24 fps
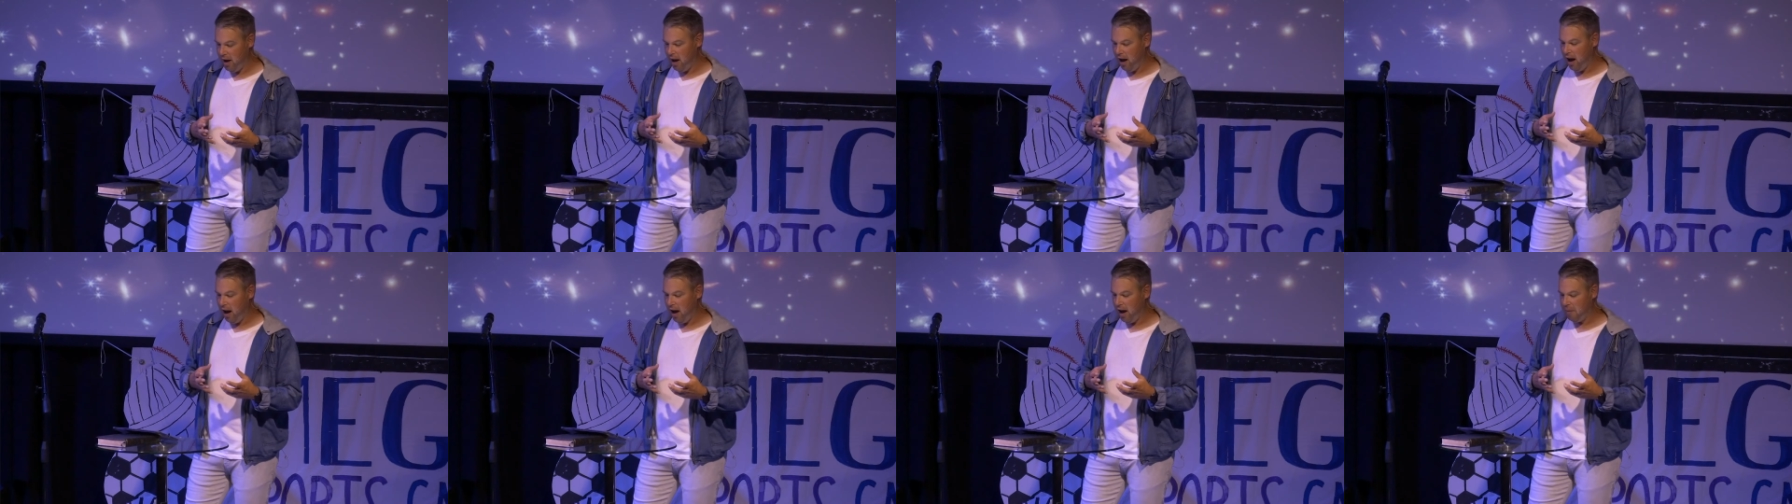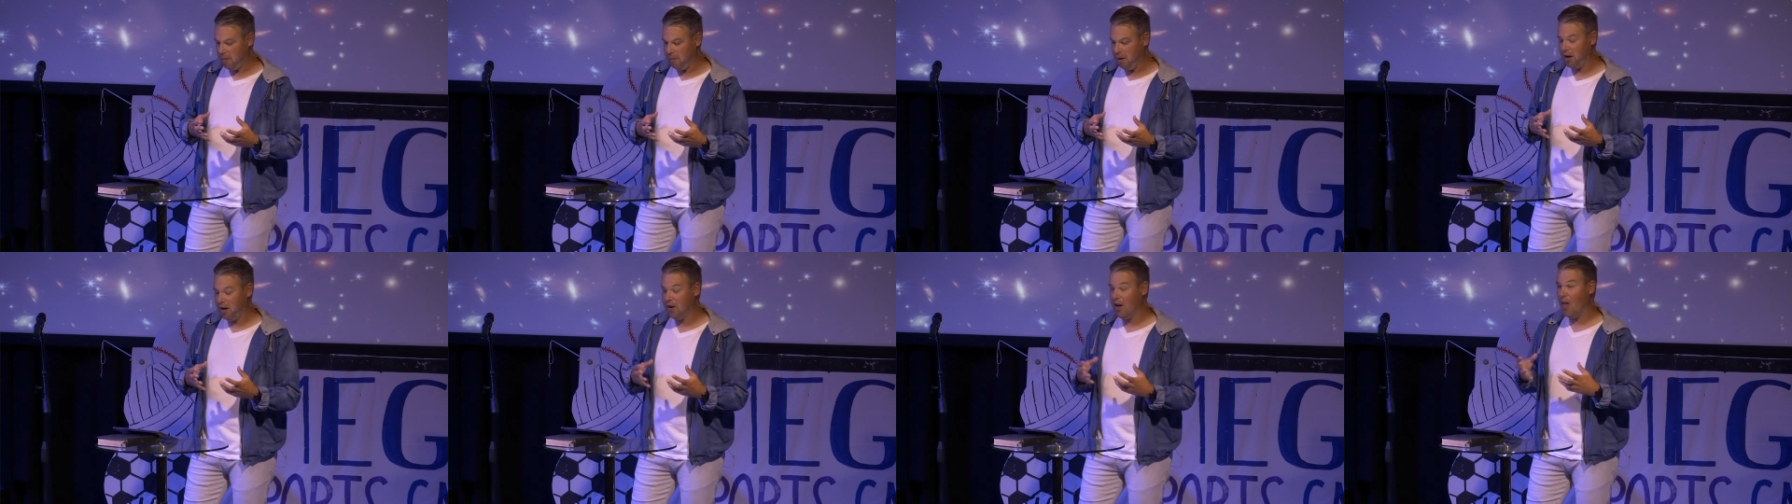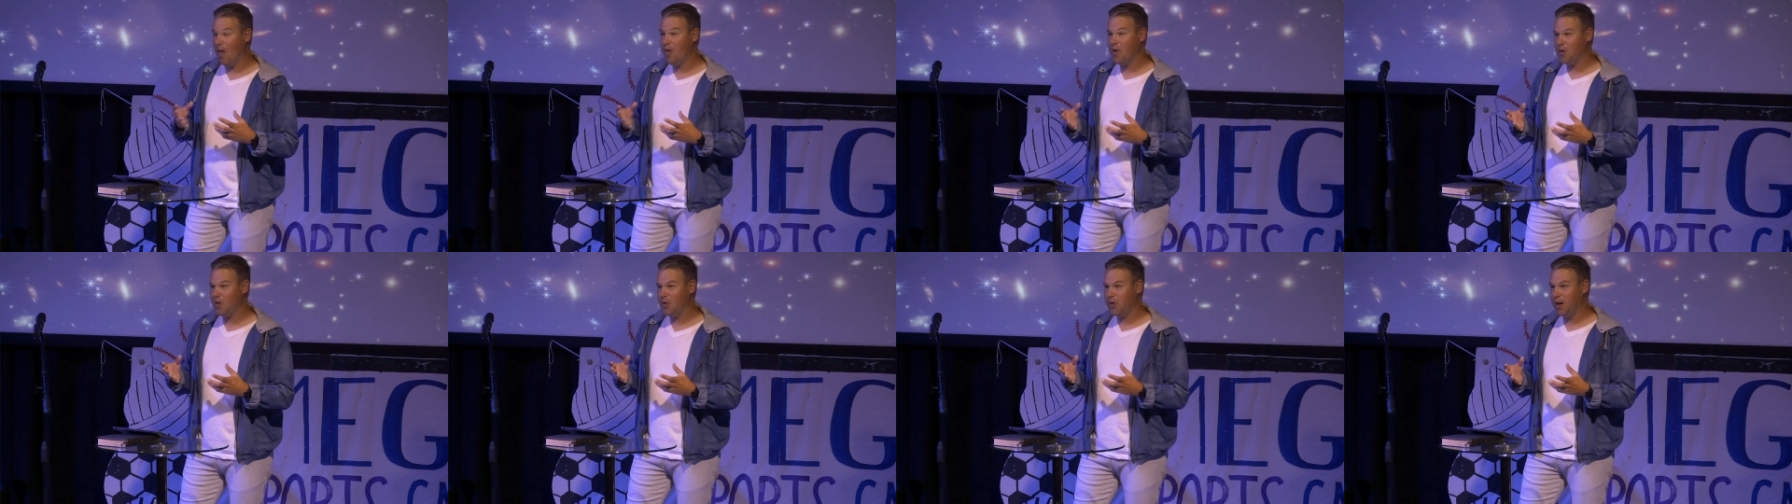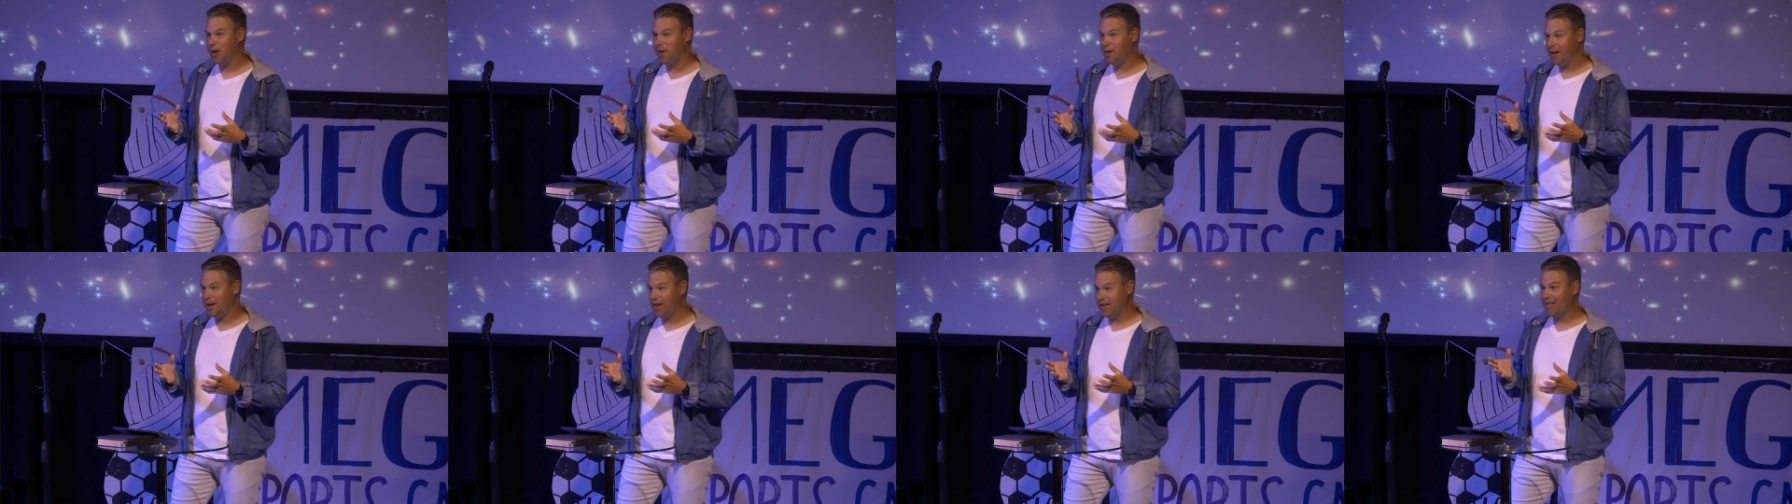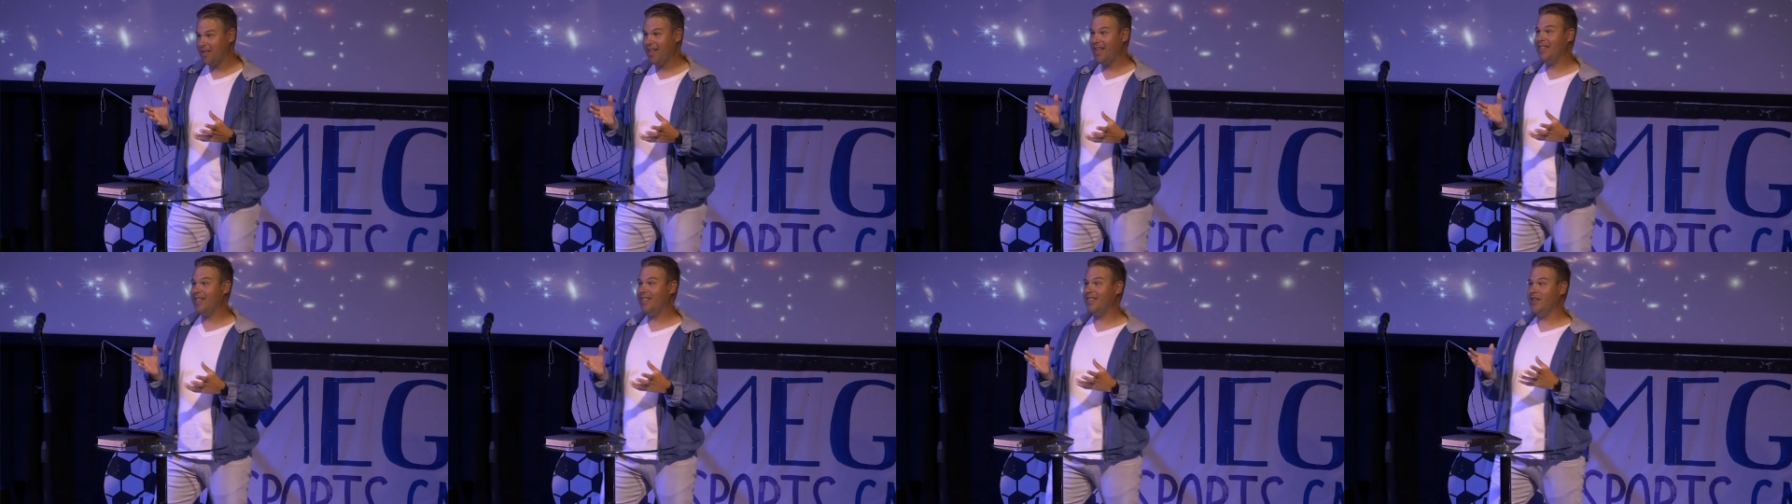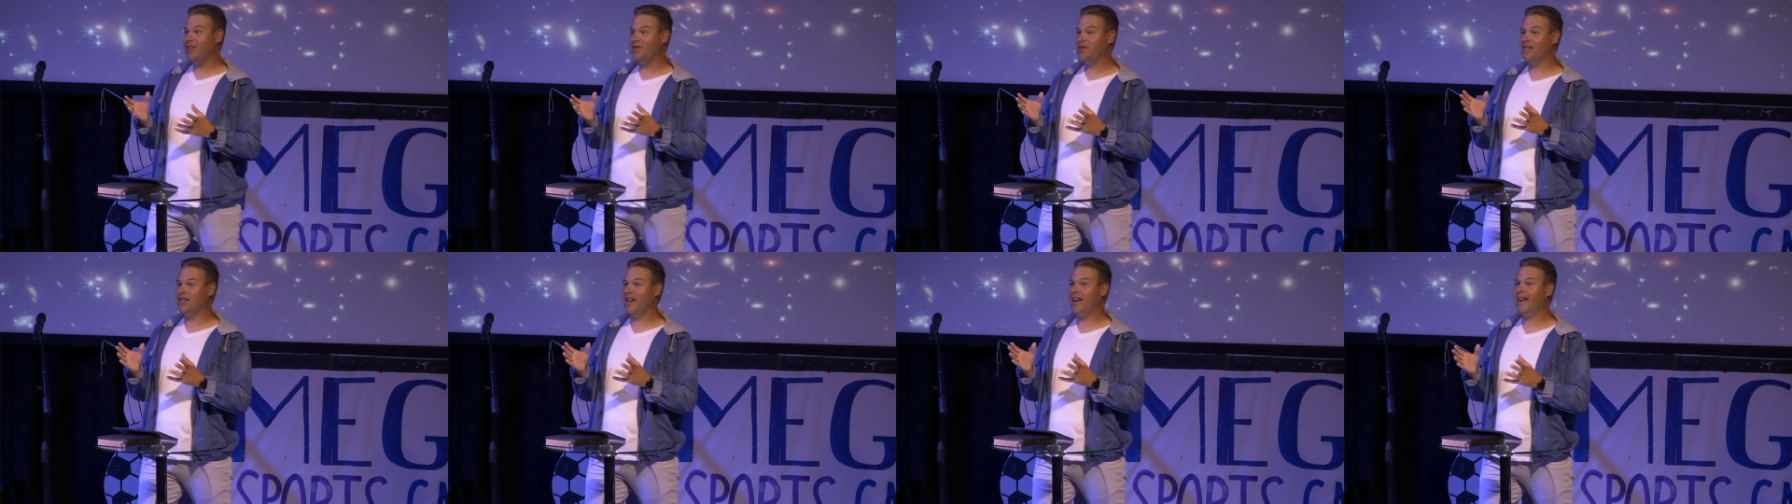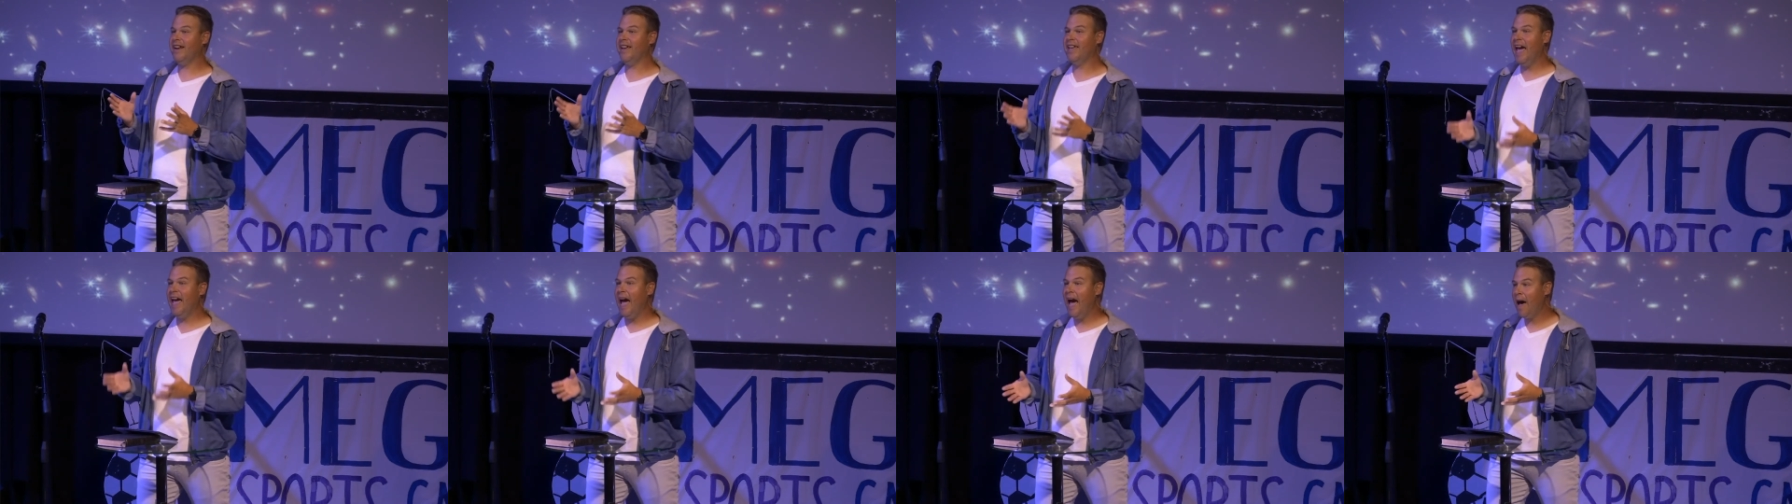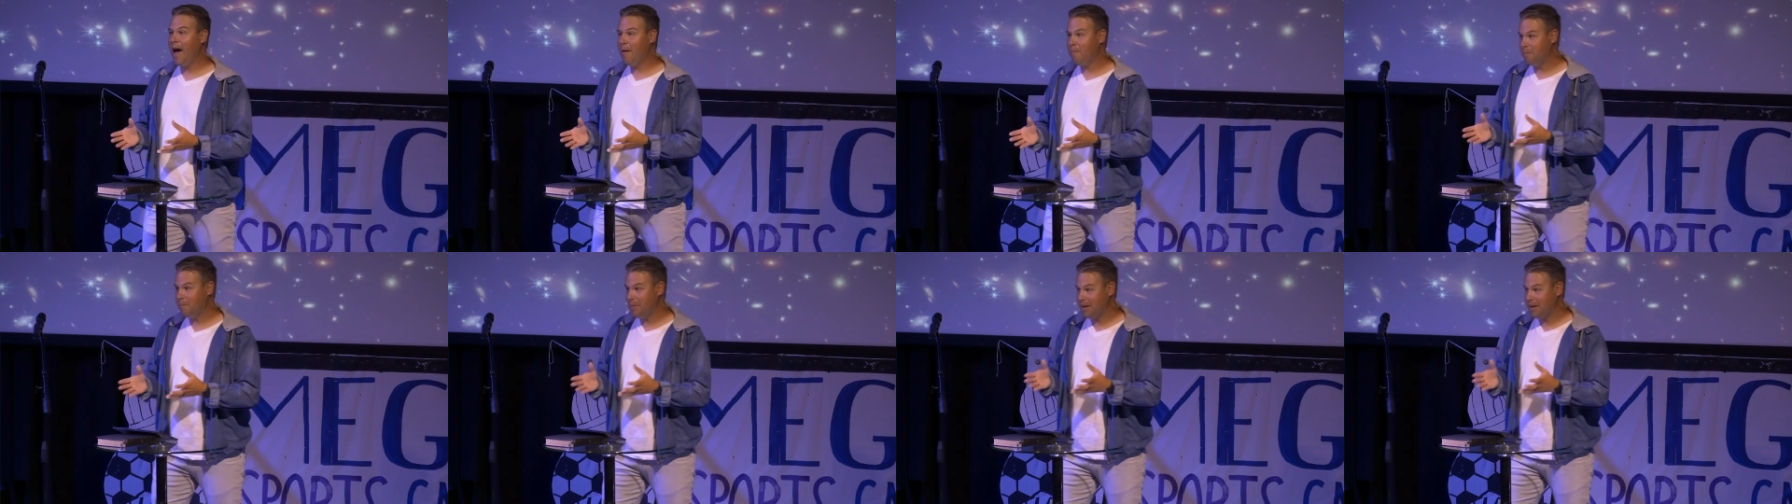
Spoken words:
Another theory is that there's a gap